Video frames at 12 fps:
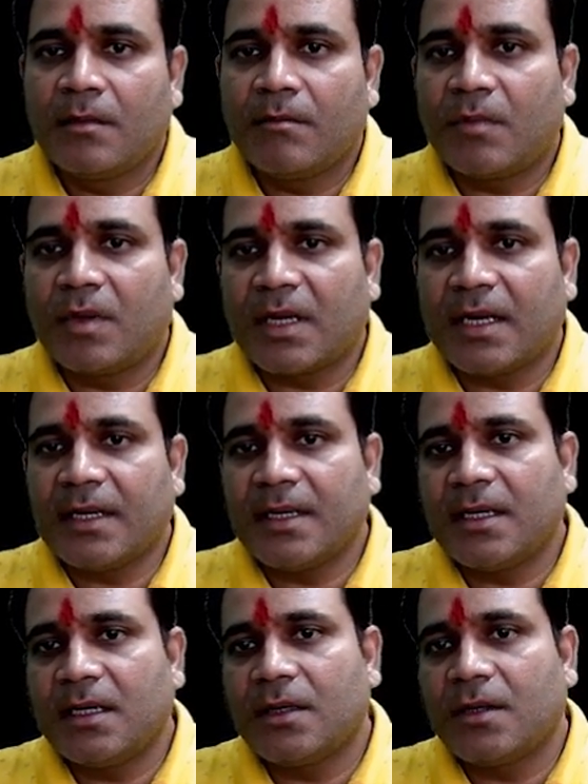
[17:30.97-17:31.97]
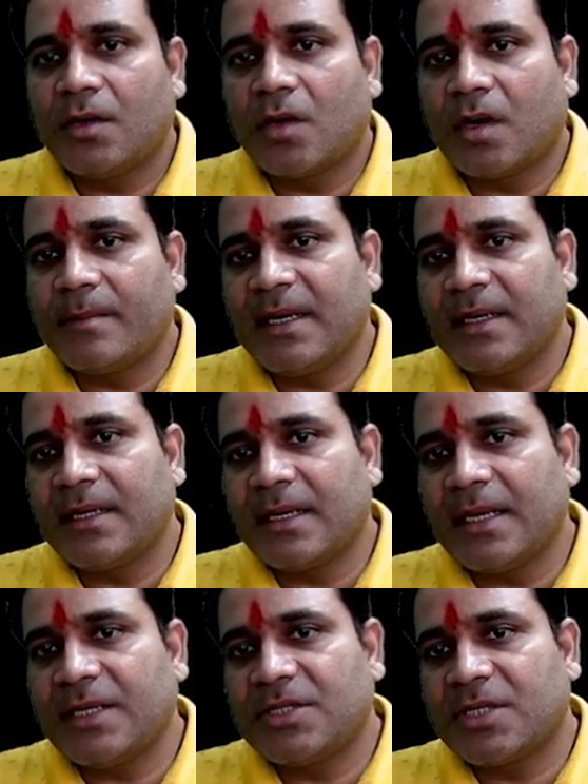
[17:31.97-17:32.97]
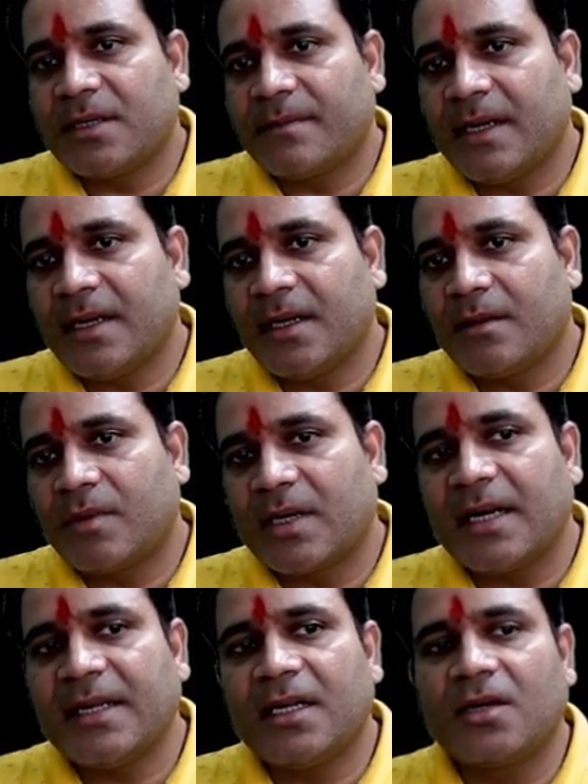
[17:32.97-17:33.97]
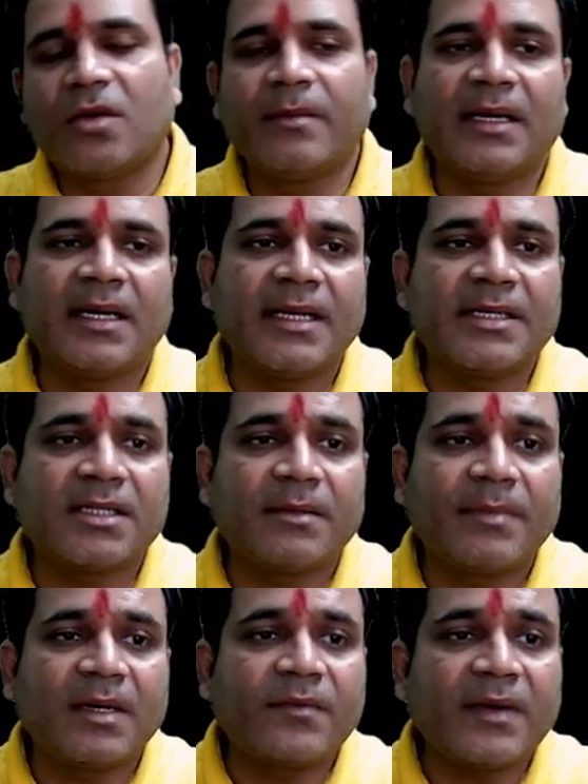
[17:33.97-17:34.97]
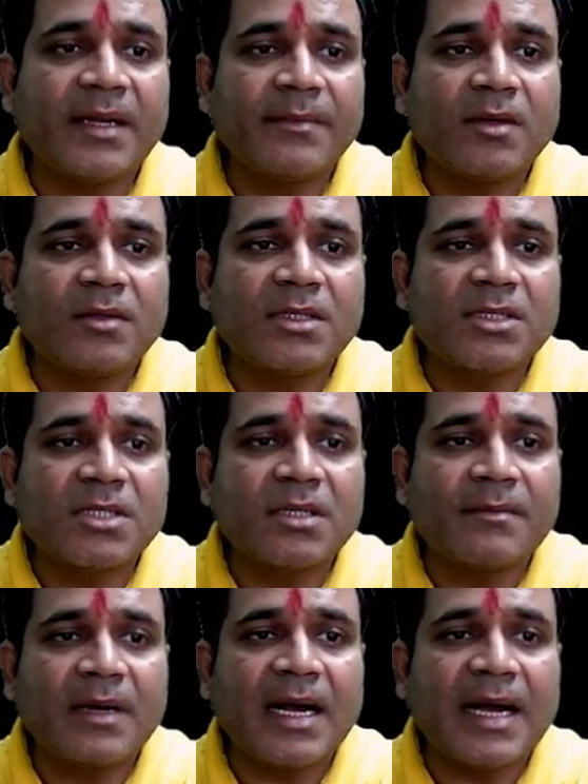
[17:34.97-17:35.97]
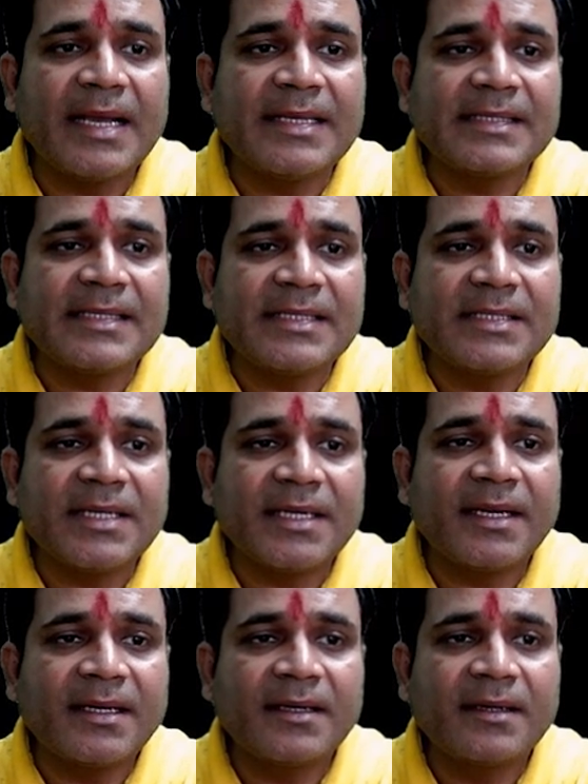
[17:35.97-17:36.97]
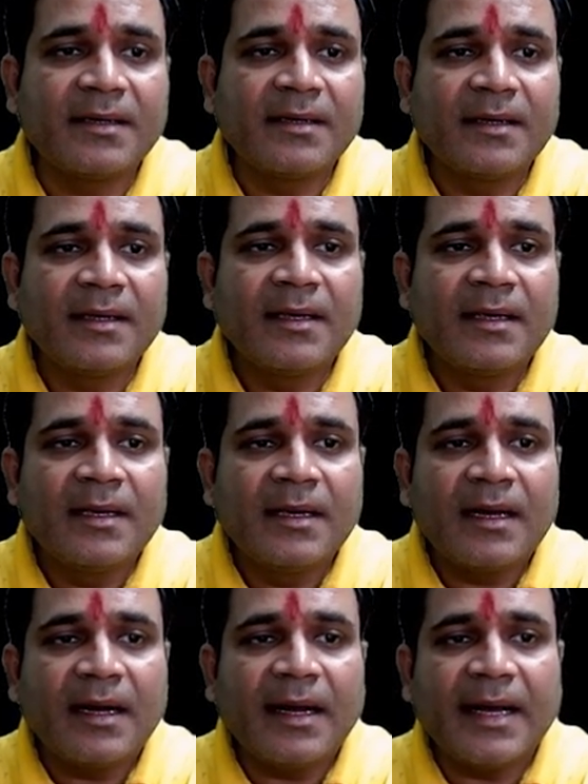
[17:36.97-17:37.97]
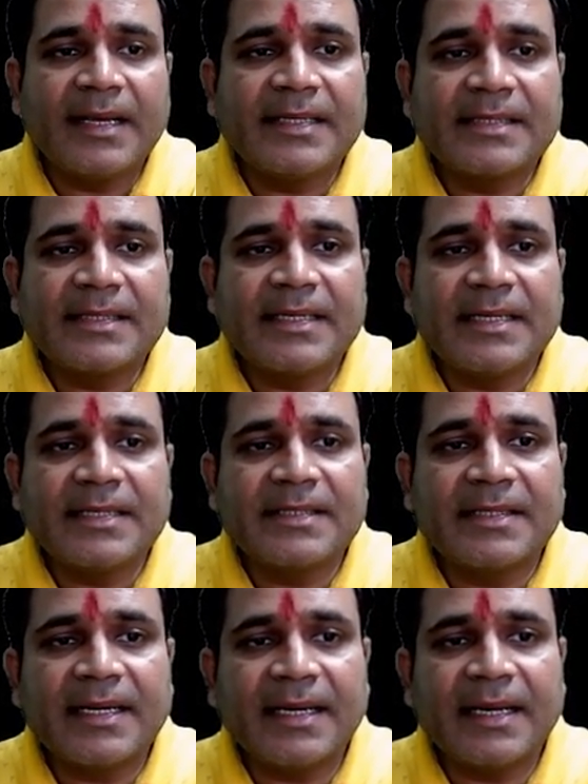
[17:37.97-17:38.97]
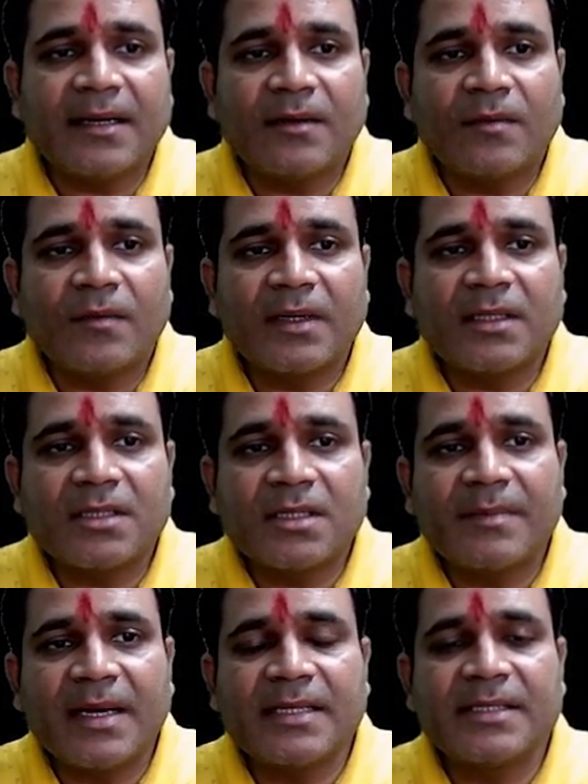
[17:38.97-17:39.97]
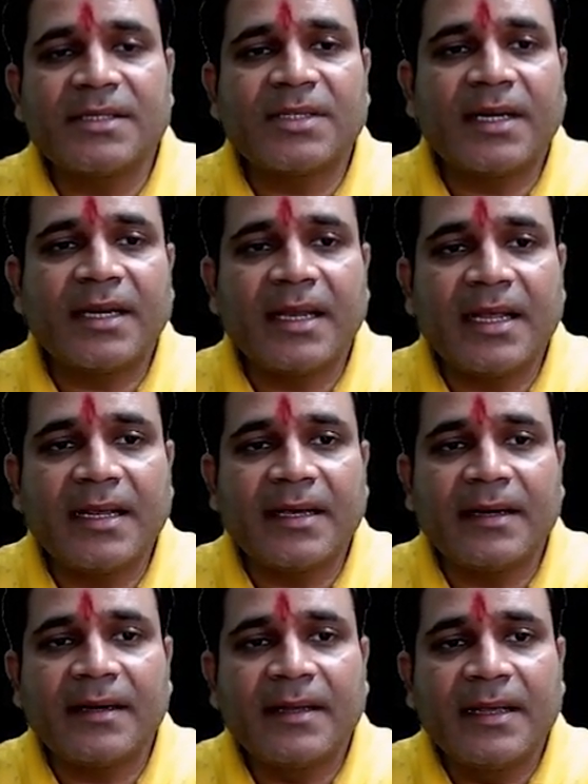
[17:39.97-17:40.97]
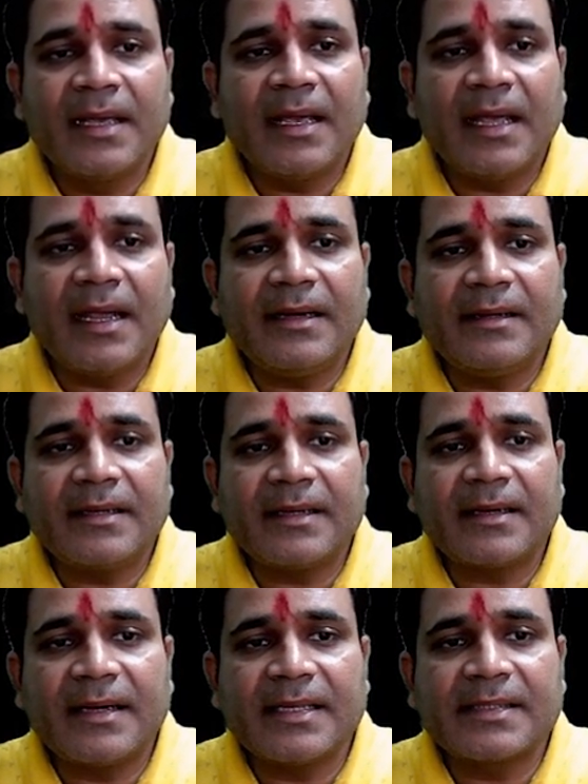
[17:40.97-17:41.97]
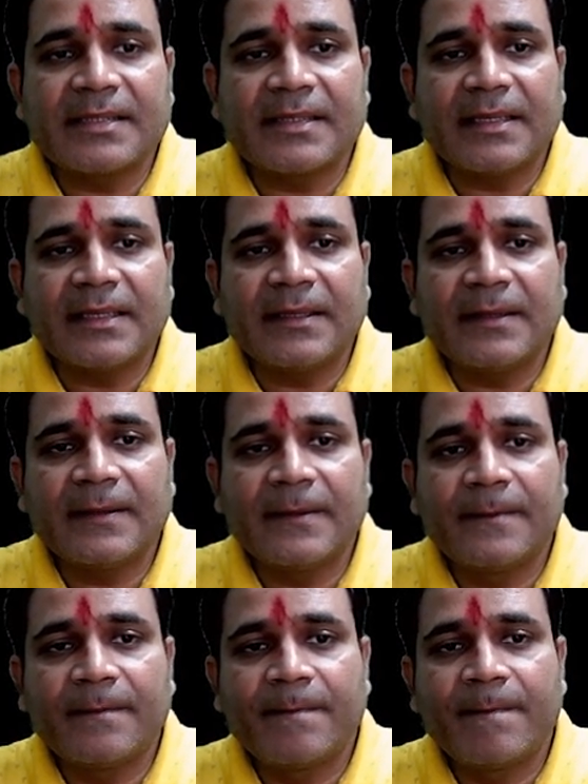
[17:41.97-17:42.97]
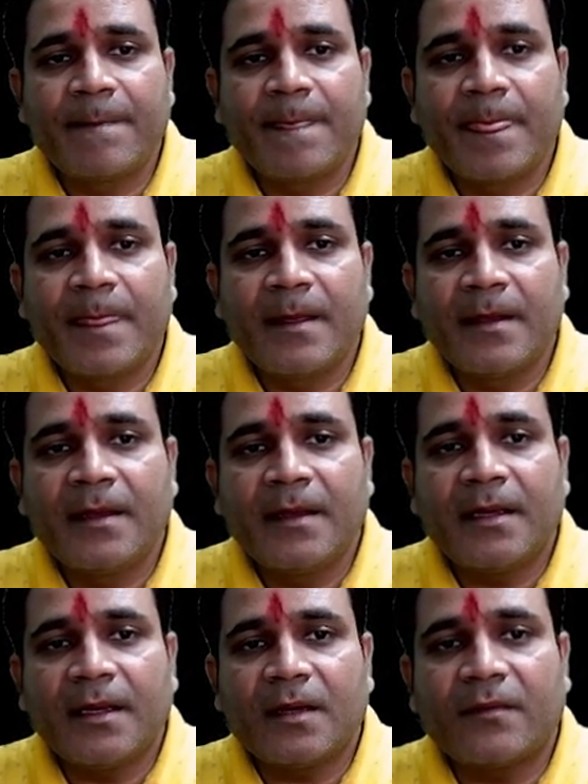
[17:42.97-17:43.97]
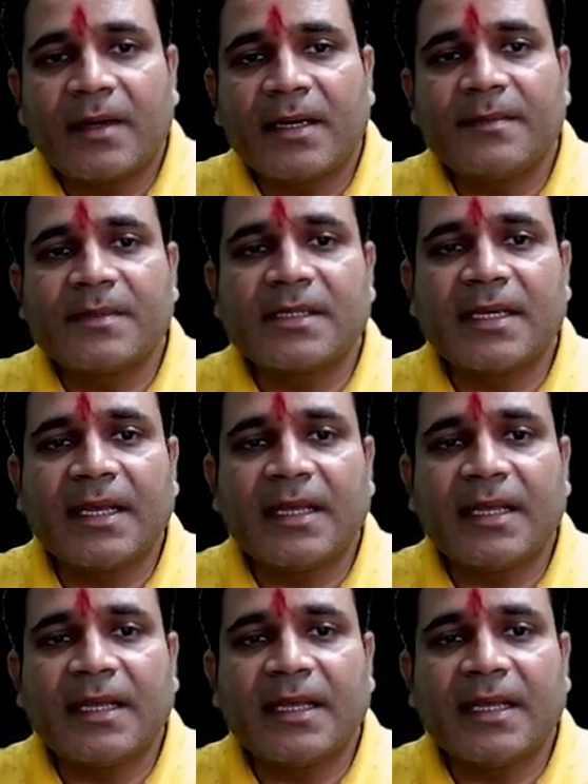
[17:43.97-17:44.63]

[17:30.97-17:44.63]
Botanical nomenclature, my dear. Botanical nomenclature. But what about the term ICZN? ICZN. What the term ICZN here? International. And what I'm saying?